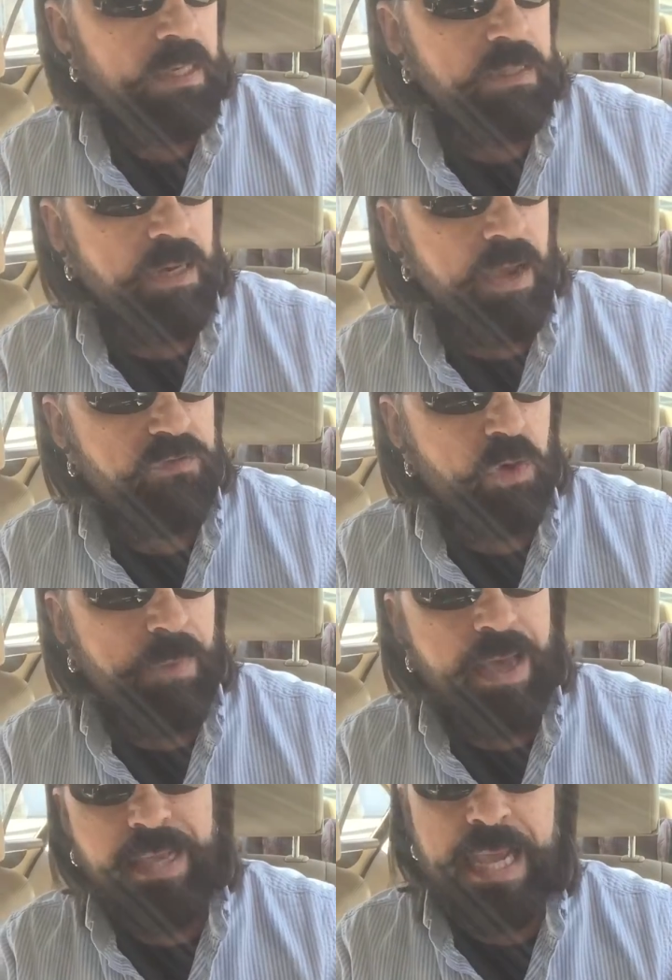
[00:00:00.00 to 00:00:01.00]
And then after
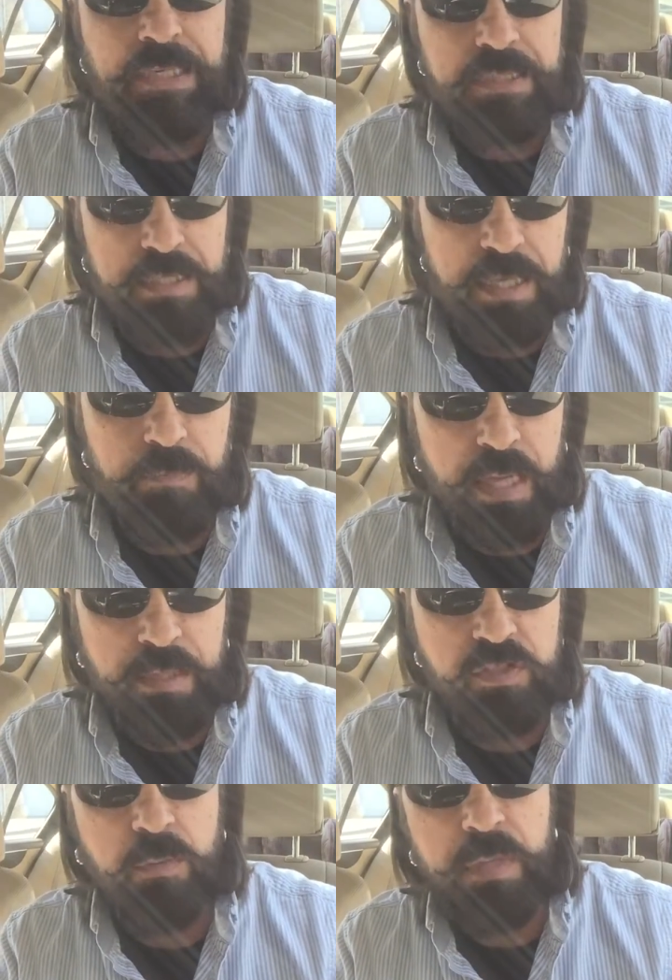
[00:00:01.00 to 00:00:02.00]
about 8 to 10
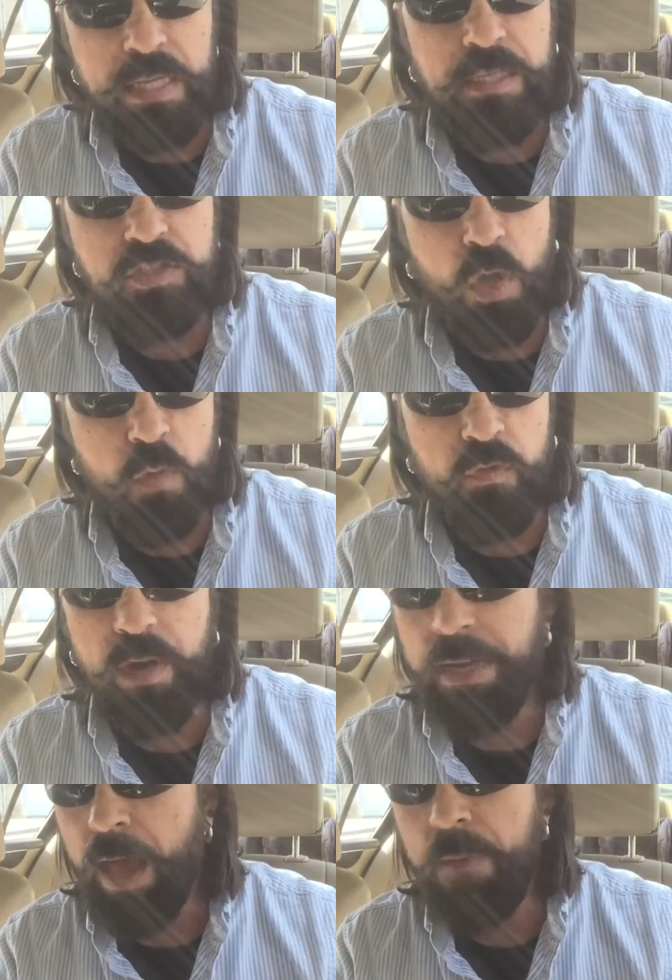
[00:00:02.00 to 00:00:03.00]
minutes, the meeting is over
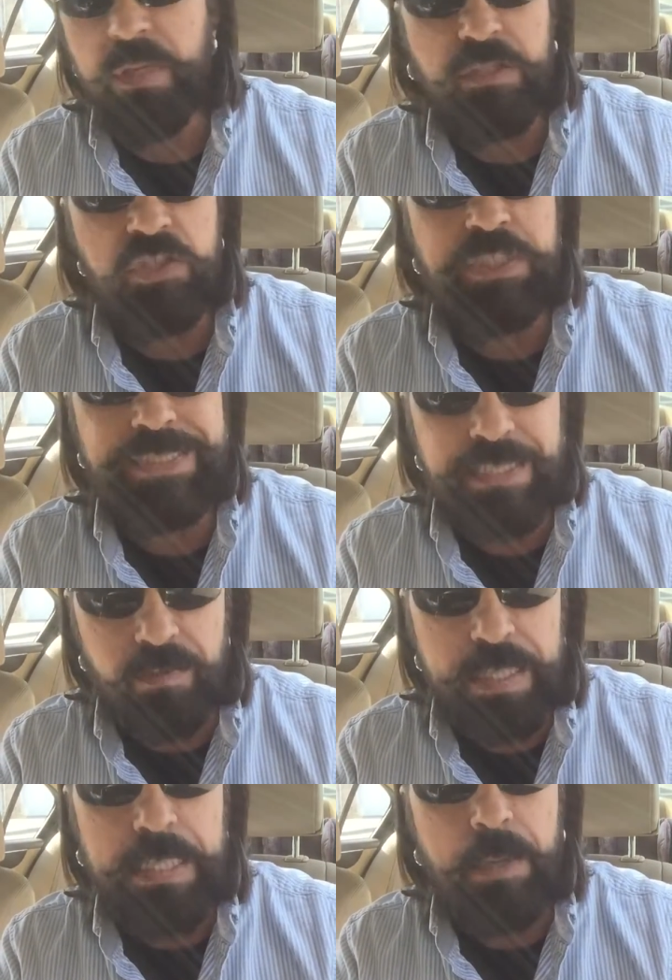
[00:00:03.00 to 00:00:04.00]
and I'm in
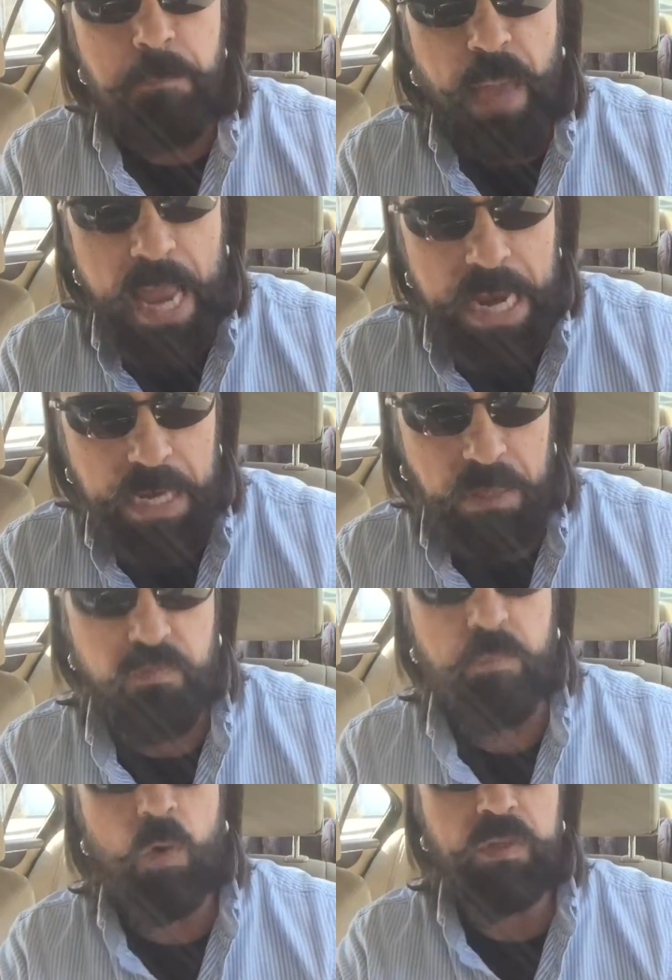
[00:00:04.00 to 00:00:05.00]
searing pain
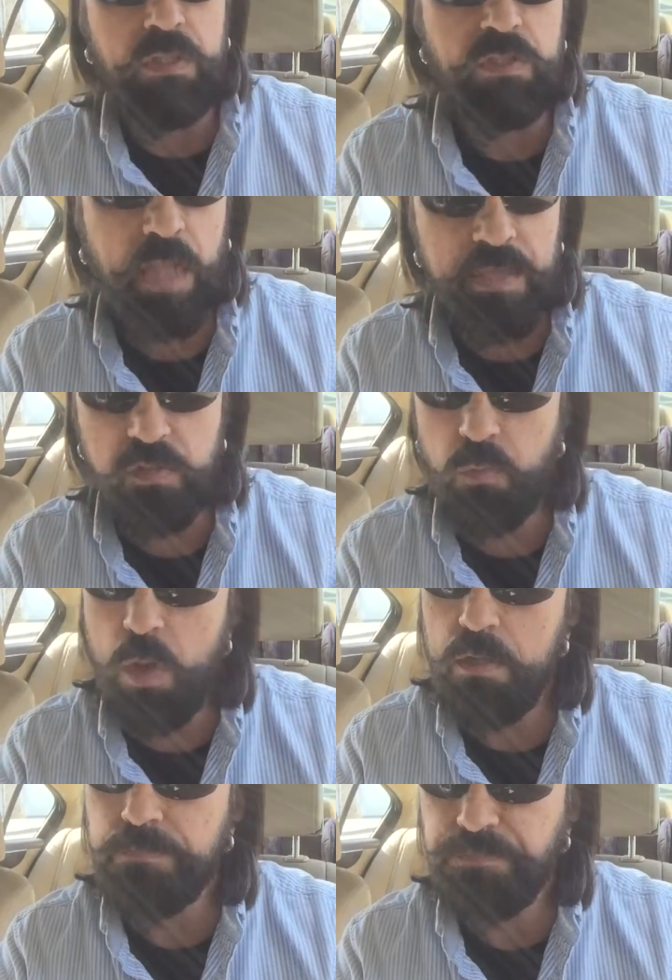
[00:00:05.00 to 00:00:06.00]
from holding this glass of
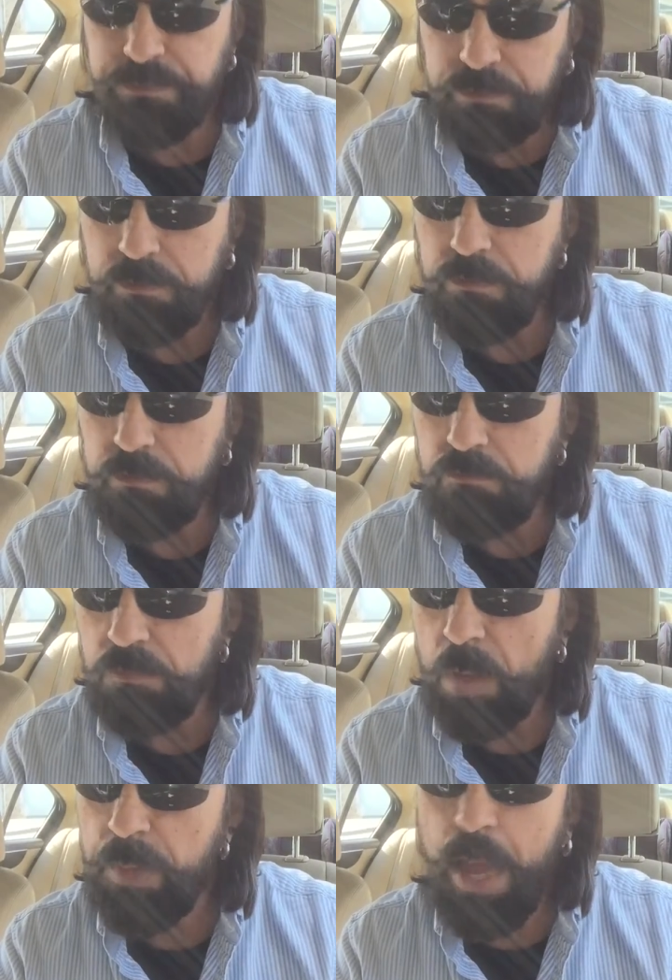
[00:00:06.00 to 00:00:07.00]
water.
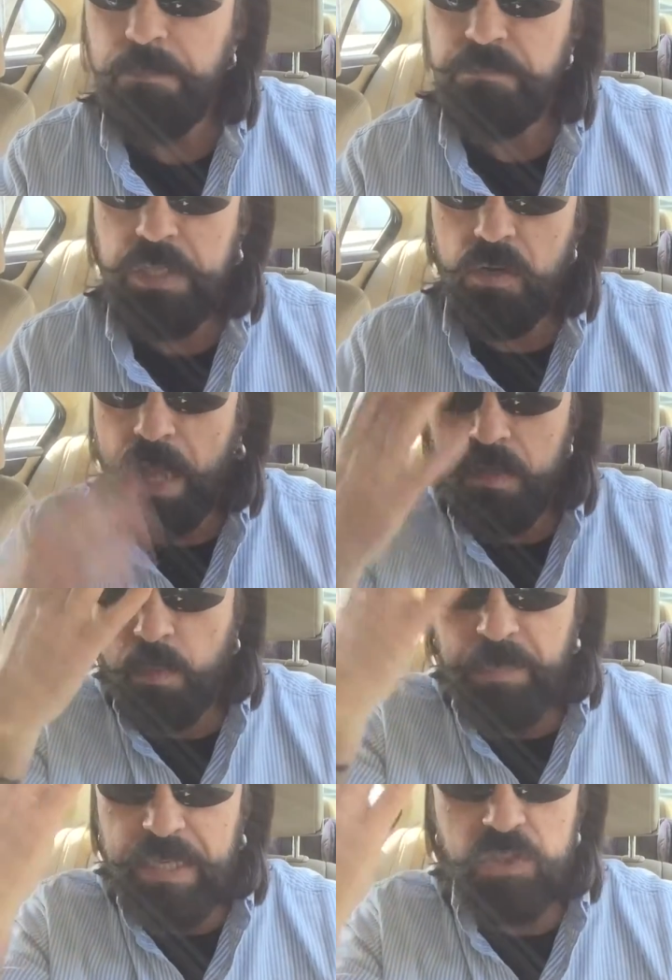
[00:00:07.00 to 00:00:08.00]
But I'm, you know, got a
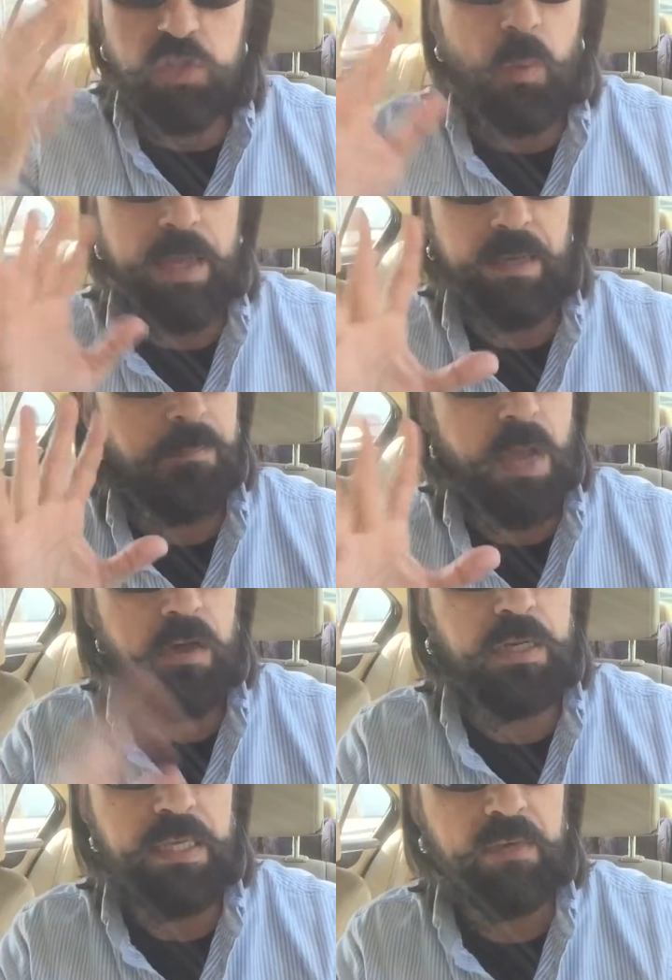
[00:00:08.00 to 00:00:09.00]
little bead of sweat and I'm not
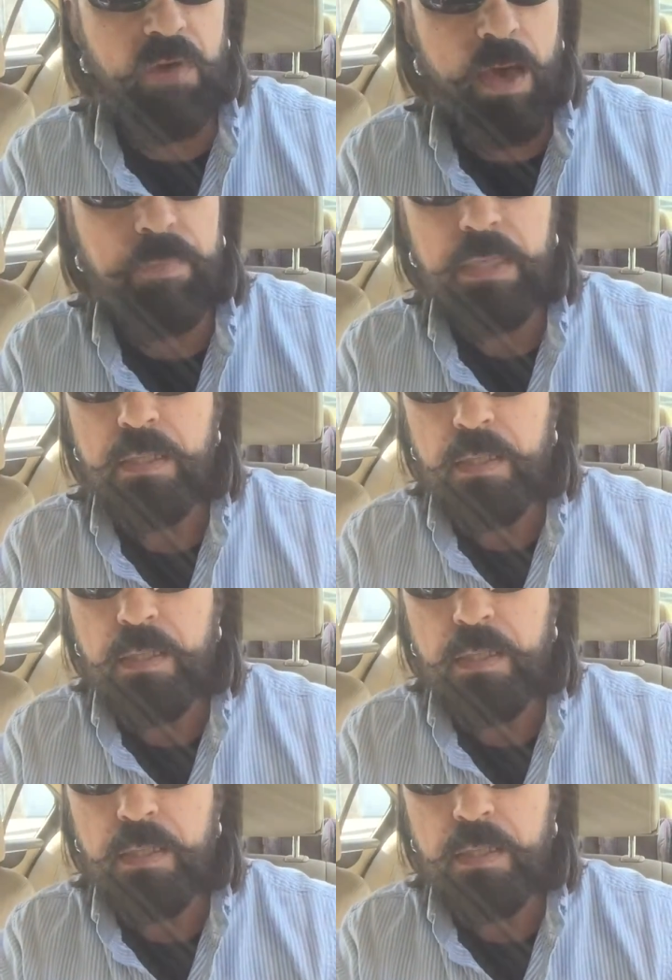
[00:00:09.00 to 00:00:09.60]
going to give up.